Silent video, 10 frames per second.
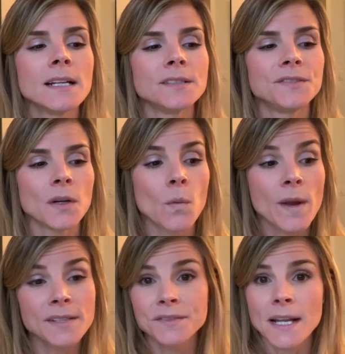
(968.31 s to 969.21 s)
So
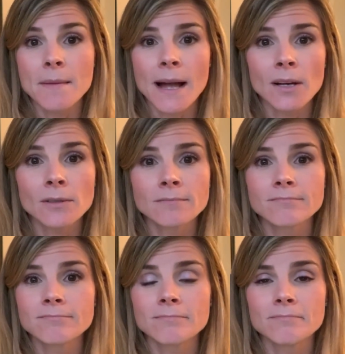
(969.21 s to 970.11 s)
we set about
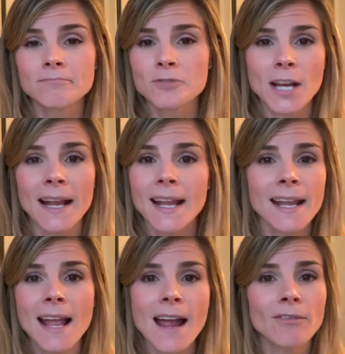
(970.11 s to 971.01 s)

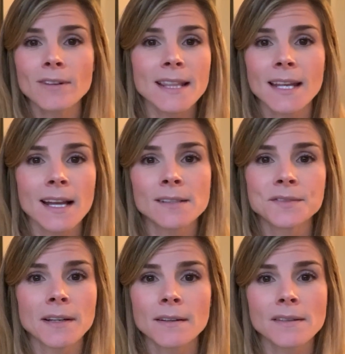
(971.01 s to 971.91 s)
checking everything
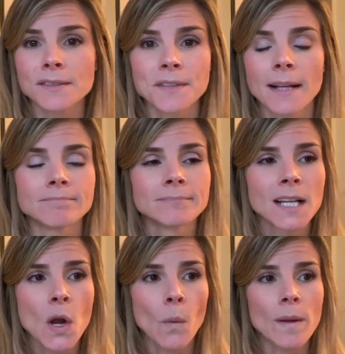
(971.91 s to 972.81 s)
else under the sun.
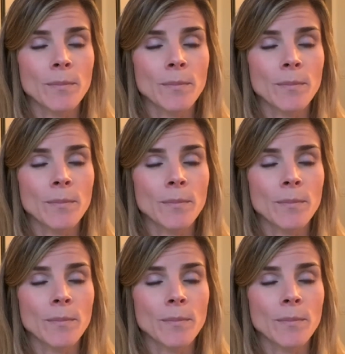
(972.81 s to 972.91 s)
We